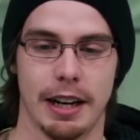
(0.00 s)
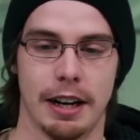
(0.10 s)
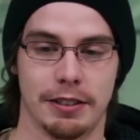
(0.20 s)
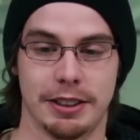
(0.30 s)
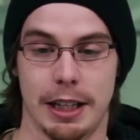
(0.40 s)
I
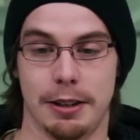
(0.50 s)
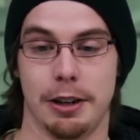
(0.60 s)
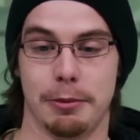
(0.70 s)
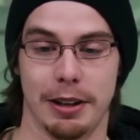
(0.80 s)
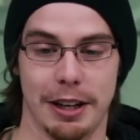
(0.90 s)
have to say that
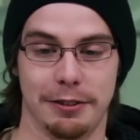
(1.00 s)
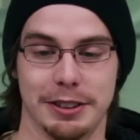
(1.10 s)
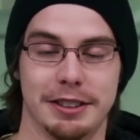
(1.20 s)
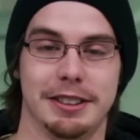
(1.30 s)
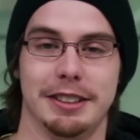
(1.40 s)
hero of my life
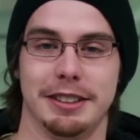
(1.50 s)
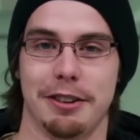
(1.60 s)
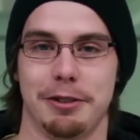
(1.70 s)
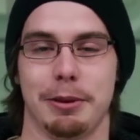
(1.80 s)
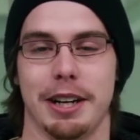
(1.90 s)
is
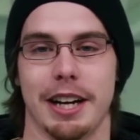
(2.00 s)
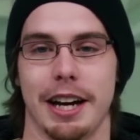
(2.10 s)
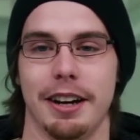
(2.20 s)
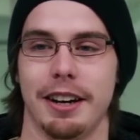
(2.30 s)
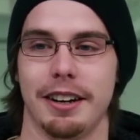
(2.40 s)
definitely my
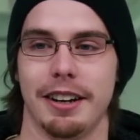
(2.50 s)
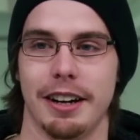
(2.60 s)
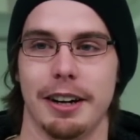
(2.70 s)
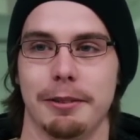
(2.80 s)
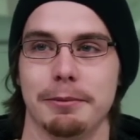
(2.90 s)
dad.
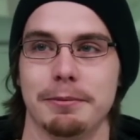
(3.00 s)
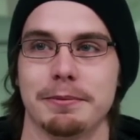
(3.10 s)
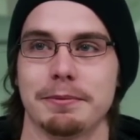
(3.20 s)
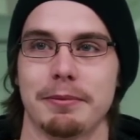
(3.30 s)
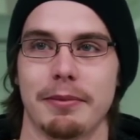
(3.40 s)
Um,
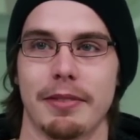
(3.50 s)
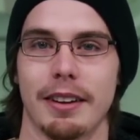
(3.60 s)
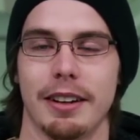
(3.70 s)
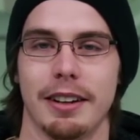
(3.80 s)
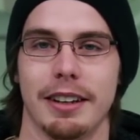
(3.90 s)

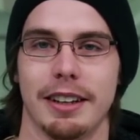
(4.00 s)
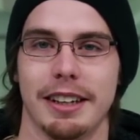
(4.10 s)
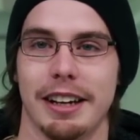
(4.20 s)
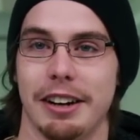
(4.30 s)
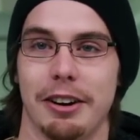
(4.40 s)

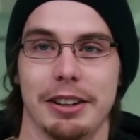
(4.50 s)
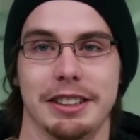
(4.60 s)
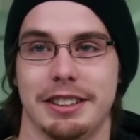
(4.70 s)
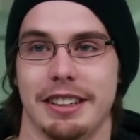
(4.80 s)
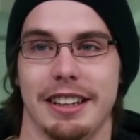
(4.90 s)
I don't know.
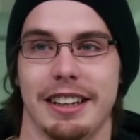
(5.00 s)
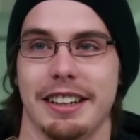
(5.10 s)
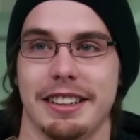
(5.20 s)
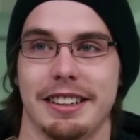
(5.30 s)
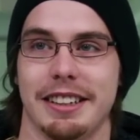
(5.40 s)
He's uh,
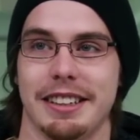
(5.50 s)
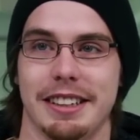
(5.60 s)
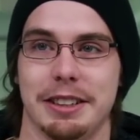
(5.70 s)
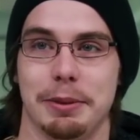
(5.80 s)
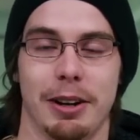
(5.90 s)

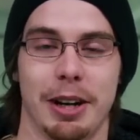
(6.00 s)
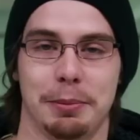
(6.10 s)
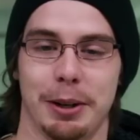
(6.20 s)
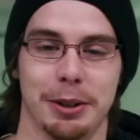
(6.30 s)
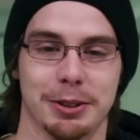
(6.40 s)
he's been a hockey
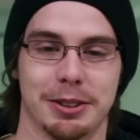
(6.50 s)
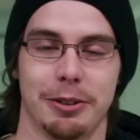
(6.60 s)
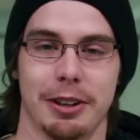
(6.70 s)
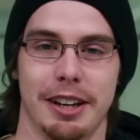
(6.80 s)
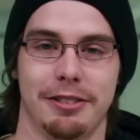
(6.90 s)
player his
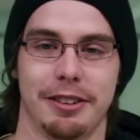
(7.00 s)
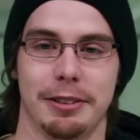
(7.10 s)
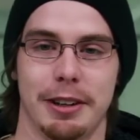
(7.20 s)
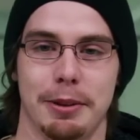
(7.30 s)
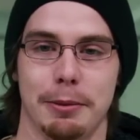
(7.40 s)
whole life.
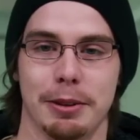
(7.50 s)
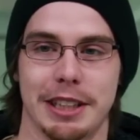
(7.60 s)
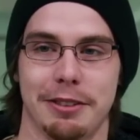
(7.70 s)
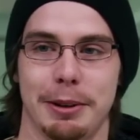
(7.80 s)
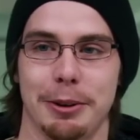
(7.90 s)
I've, been number
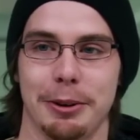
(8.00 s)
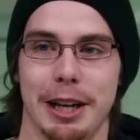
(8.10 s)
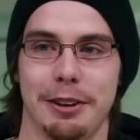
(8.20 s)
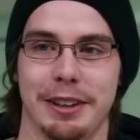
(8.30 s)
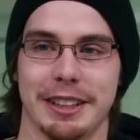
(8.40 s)
seven my whole
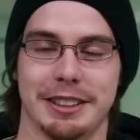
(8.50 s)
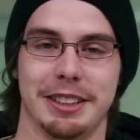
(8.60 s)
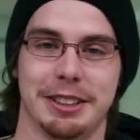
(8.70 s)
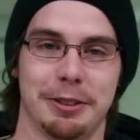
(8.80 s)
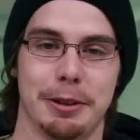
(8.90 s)
life. I guess
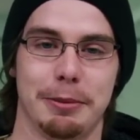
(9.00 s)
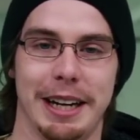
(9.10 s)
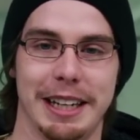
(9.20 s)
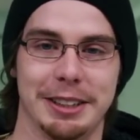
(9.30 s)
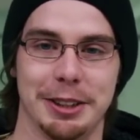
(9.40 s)
this year I'm number
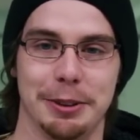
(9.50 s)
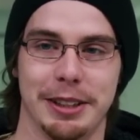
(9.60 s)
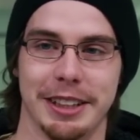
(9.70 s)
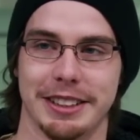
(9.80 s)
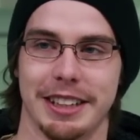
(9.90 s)
82
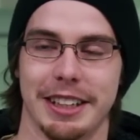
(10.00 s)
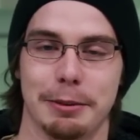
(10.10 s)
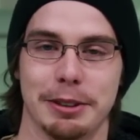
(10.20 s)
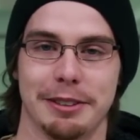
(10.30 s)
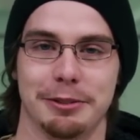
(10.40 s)
because uh,
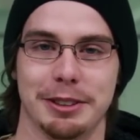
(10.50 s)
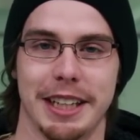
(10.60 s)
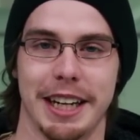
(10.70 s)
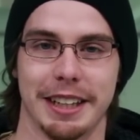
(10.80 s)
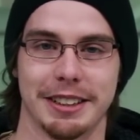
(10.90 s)
number seven was
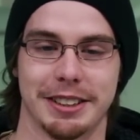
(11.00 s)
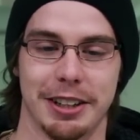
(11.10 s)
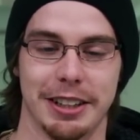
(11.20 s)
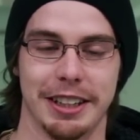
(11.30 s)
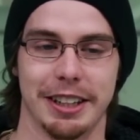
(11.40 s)
taken at the
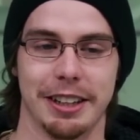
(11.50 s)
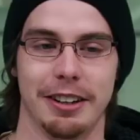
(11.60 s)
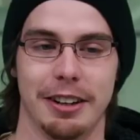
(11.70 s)
start of the year.